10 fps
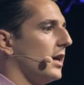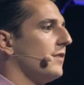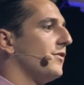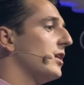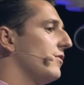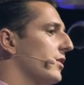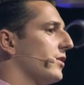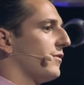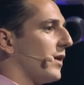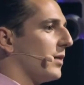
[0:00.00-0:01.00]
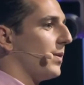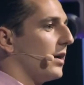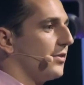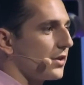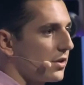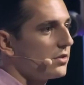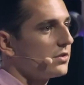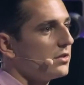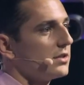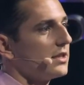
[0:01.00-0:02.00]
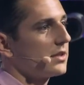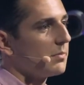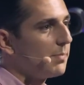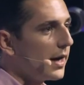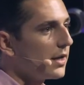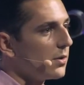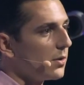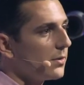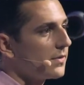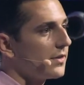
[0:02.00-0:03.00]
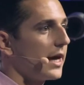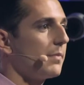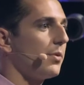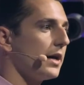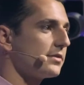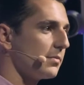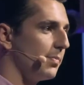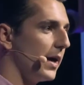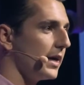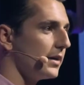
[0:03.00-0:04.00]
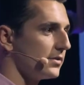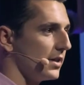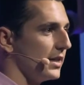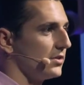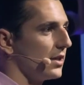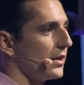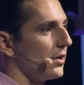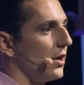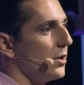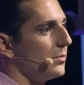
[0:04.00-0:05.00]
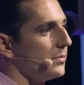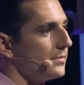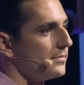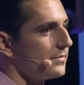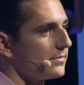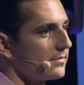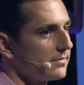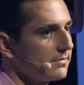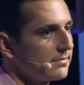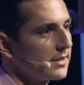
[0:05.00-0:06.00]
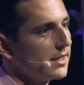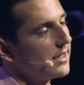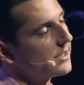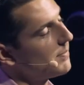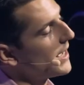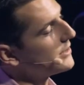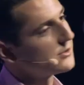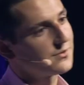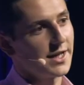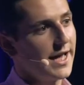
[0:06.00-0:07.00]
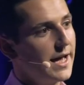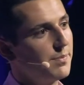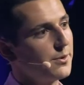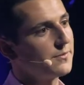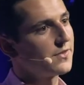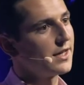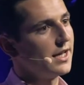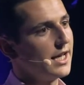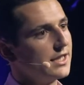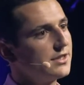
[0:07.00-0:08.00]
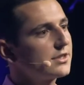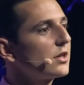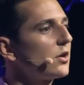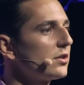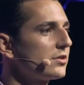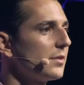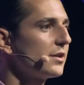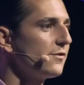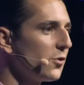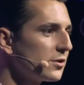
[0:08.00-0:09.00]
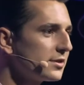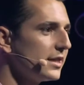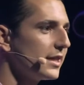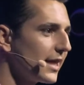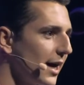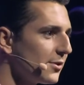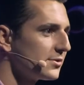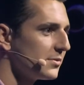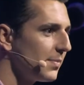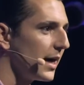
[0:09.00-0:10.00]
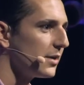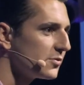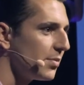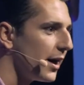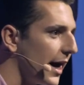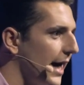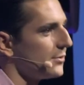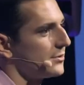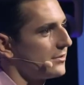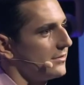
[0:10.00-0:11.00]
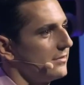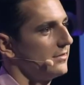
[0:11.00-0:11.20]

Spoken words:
If you live under a flight path, the good news is that by law, the airport has to pay to insulate your home. The bad news for the airport is this can cost up to £40,000 per house.